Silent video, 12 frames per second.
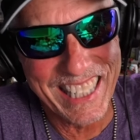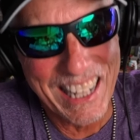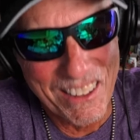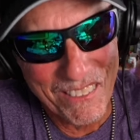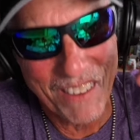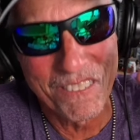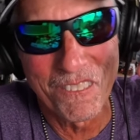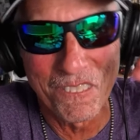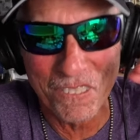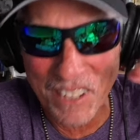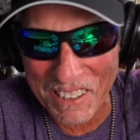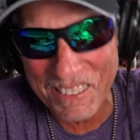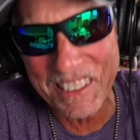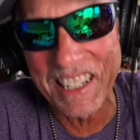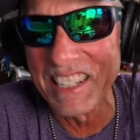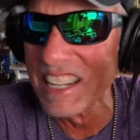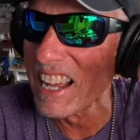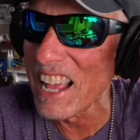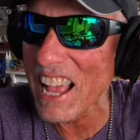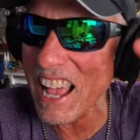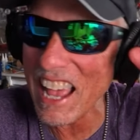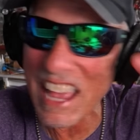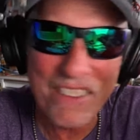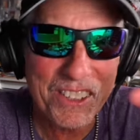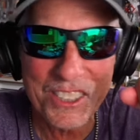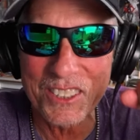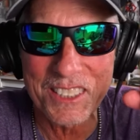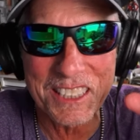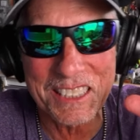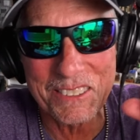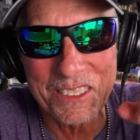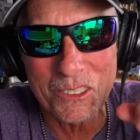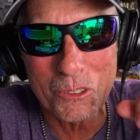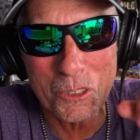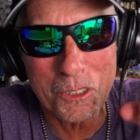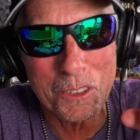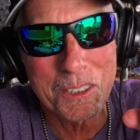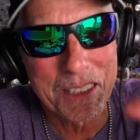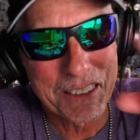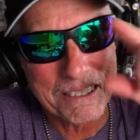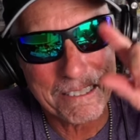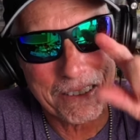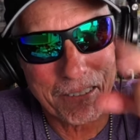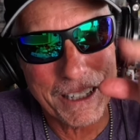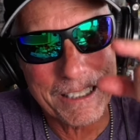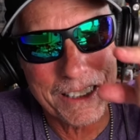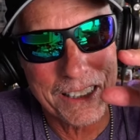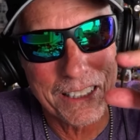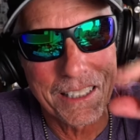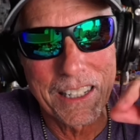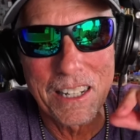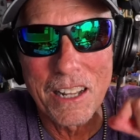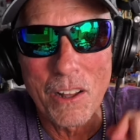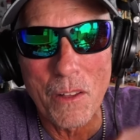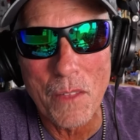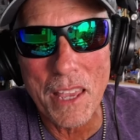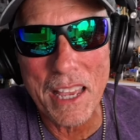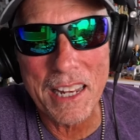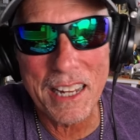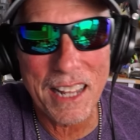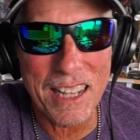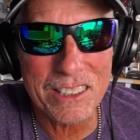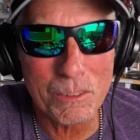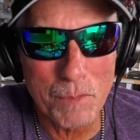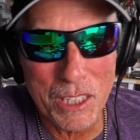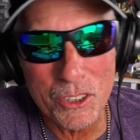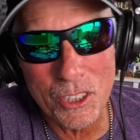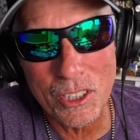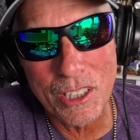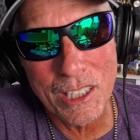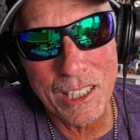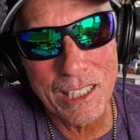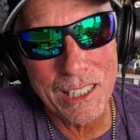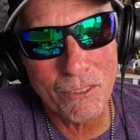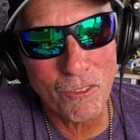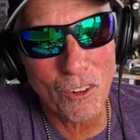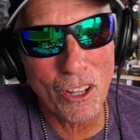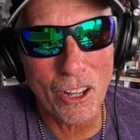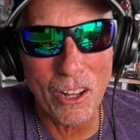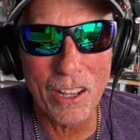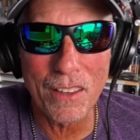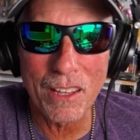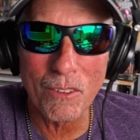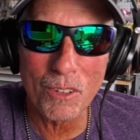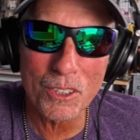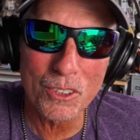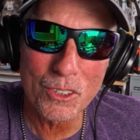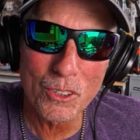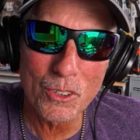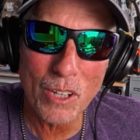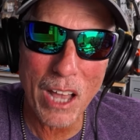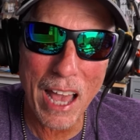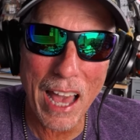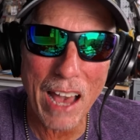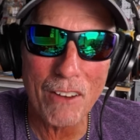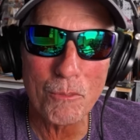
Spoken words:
My favorite amateur camera in the world right there. And it has a major flaw in that when you have